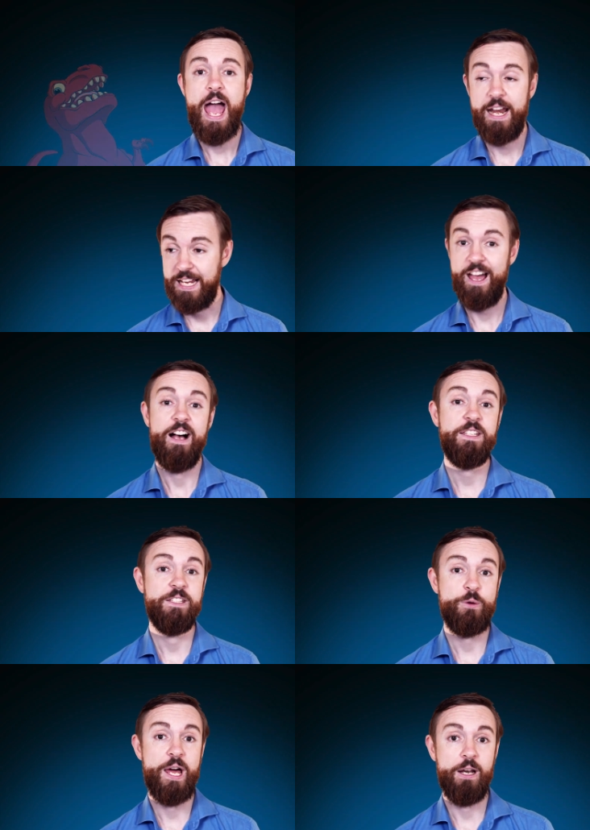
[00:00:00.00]
and I get asked
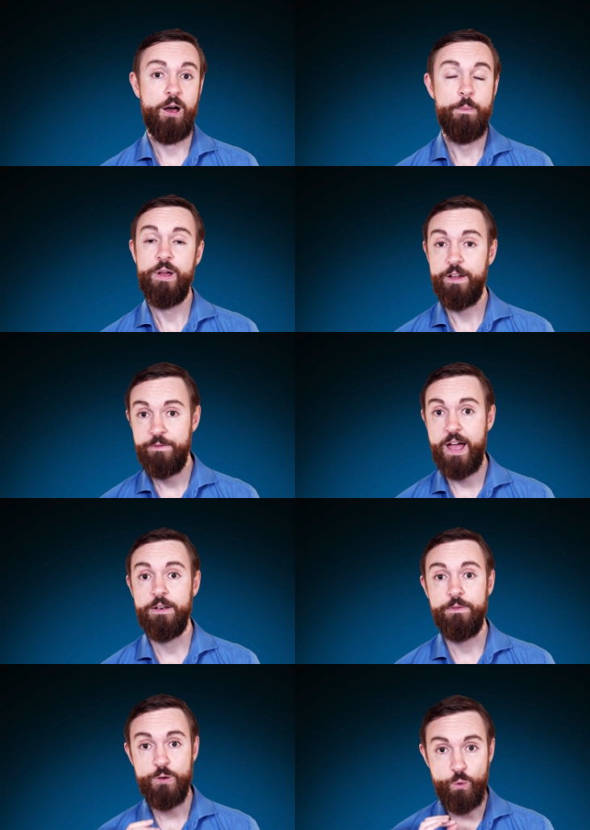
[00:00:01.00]
this quite a lot, but I
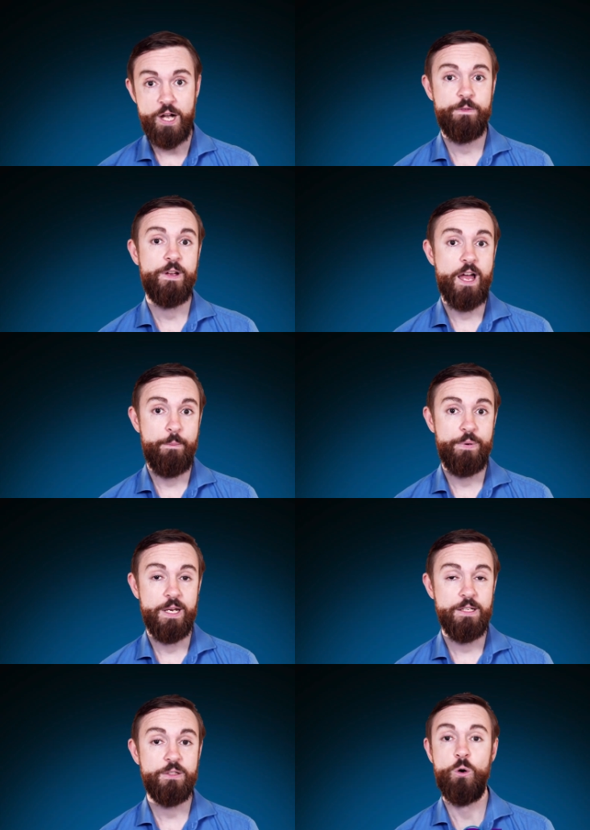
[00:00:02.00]
found if you work for
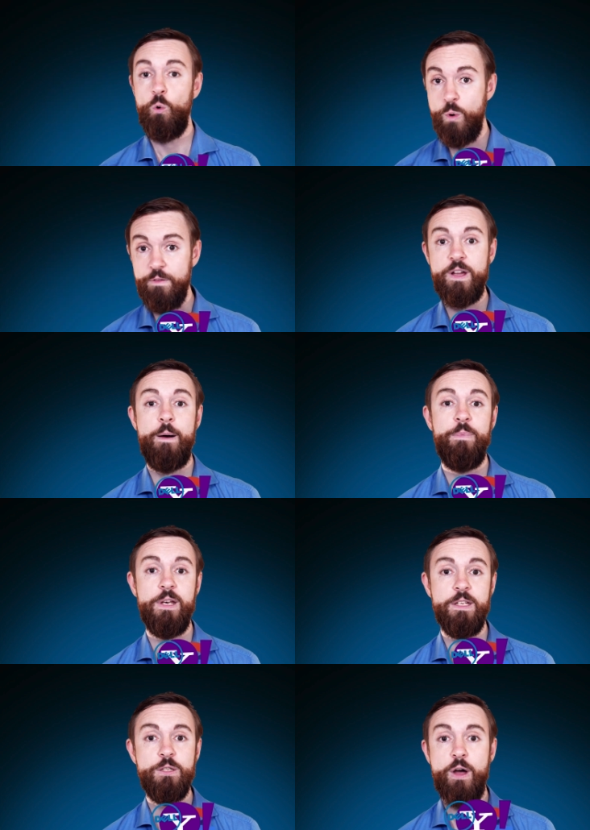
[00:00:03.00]
companies or with
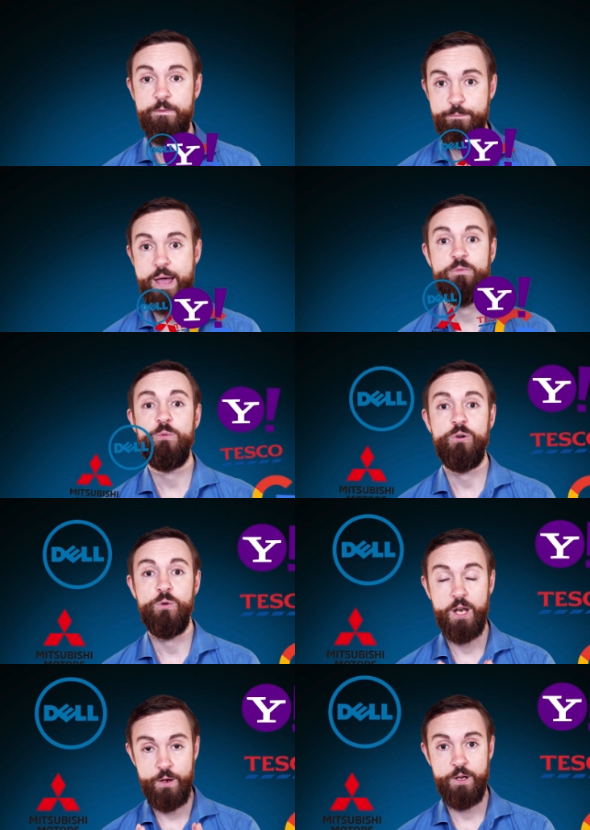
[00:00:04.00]
companies who have memorable
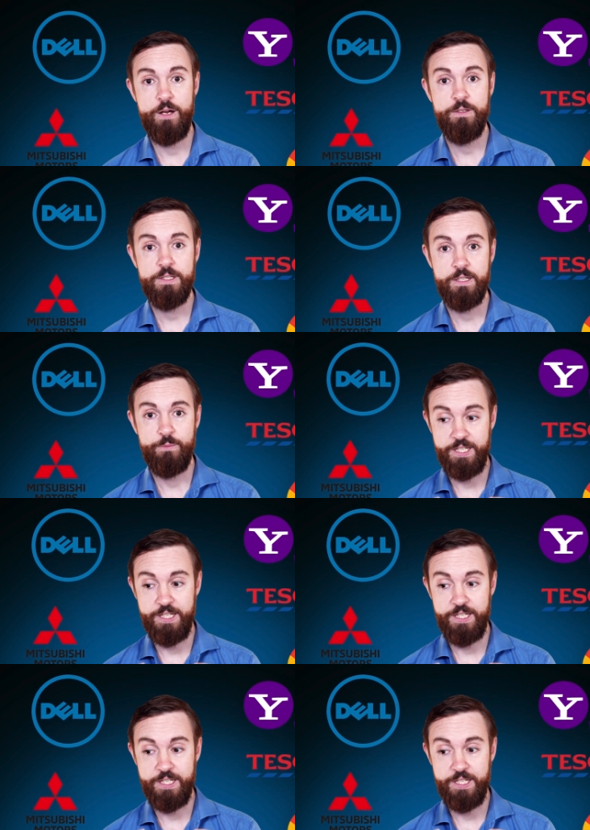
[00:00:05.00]
logos